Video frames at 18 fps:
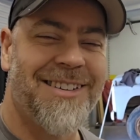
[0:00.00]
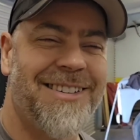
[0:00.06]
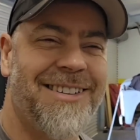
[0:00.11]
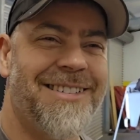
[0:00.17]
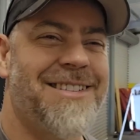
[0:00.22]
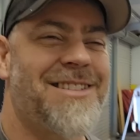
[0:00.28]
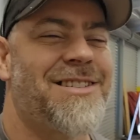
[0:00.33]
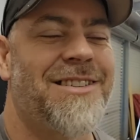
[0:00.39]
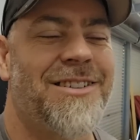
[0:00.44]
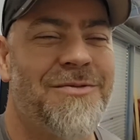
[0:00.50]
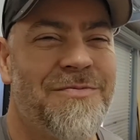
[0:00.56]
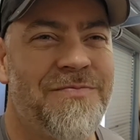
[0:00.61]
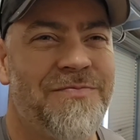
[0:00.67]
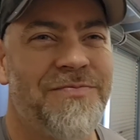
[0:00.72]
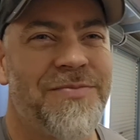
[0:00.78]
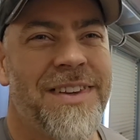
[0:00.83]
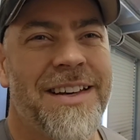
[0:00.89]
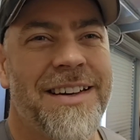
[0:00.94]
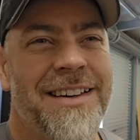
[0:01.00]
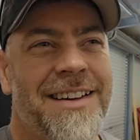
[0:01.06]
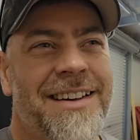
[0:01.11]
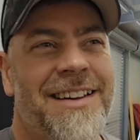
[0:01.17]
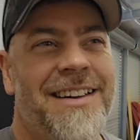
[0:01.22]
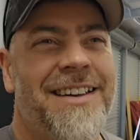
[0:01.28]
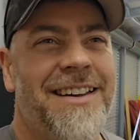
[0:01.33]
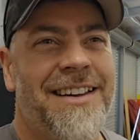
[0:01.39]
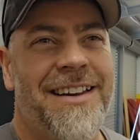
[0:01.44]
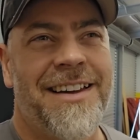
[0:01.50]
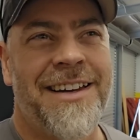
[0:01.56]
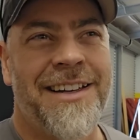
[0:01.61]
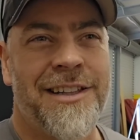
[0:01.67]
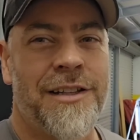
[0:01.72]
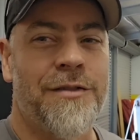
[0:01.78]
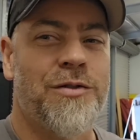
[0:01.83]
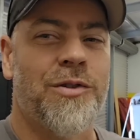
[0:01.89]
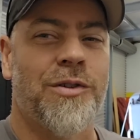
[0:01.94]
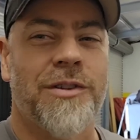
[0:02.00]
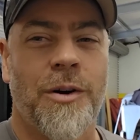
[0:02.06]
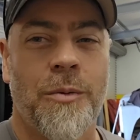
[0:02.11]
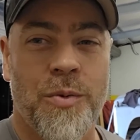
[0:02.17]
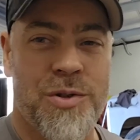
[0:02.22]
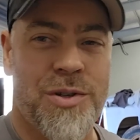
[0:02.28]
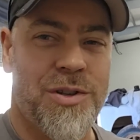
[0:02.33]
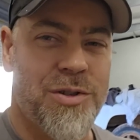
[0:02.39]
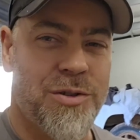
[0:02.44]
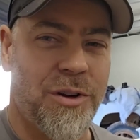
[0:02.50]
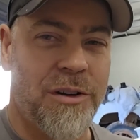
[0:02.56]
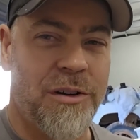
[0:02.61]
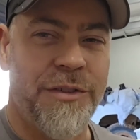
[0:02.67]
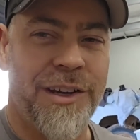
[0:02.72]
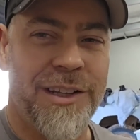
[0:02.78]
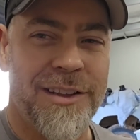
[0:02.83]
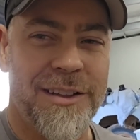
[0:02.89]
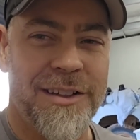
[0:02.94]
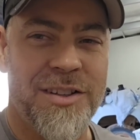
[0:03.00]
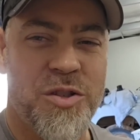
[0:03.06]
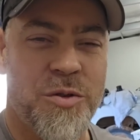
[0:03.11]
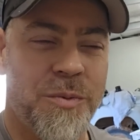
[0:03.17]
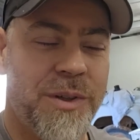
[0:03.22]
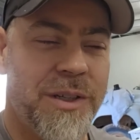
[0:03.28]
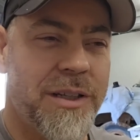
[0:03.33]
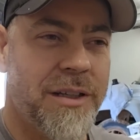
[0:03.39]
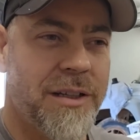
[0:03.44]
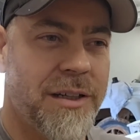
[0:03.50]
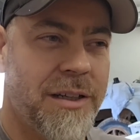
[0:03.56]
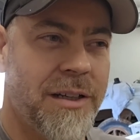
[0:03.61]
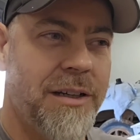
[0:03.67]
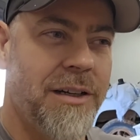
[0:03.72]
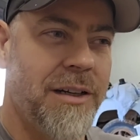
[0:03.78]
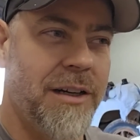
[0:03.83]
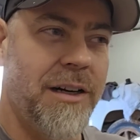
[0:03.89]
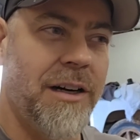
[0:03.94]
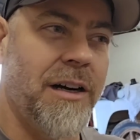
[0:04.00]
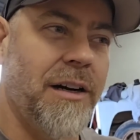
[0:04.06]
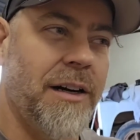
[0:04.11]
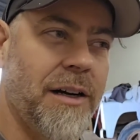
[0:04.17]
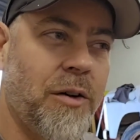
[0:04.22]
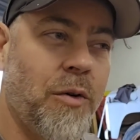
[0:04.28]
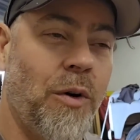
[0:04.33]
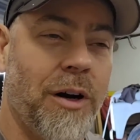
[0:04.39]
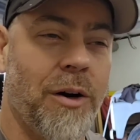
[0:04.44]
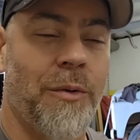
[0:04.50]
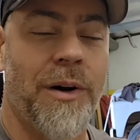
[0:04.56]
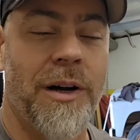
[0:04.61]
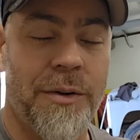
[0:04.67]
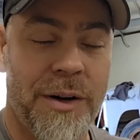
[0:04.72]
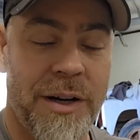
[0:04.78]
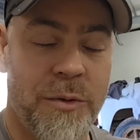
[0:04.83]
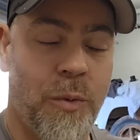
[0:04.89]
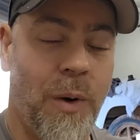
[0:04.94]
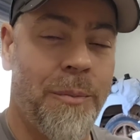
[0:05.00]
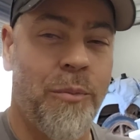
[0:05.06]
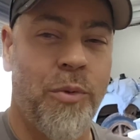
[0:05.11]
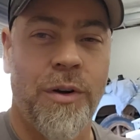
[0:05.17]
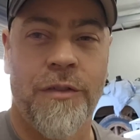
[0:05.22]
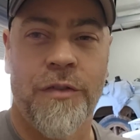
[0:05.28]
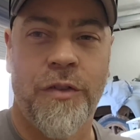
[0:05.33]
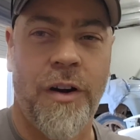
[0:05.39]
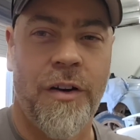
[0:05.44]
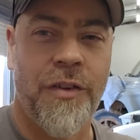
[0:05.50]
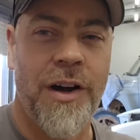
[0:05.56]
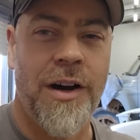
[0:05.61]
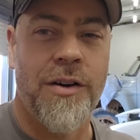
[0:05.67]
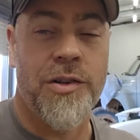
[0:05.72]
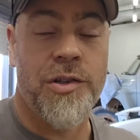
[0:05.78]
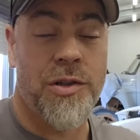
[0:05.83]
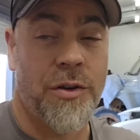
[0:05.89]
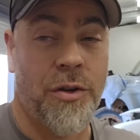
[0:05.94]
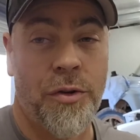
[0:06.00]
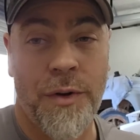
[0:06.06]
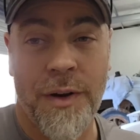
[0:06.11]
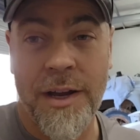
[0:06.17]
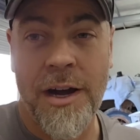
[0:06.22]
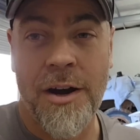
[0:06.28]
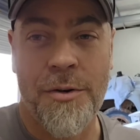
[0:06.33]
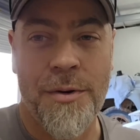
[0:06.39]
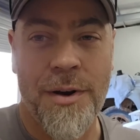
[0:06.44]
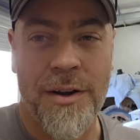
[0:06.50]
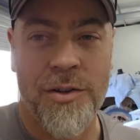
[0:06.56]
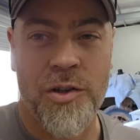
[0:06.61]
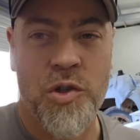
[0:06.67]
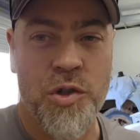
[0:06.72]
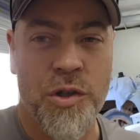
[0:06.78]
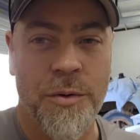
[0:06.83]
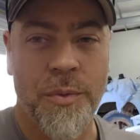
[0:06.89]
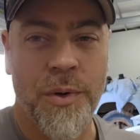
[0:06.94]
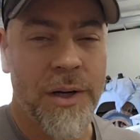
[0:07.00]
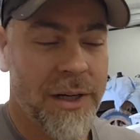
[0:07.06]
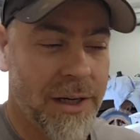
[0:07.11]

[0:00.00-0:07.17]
It's he lives on the opposite side of Adelaide to me, quite a way away, 1.5 hours, so a 3-hour round trip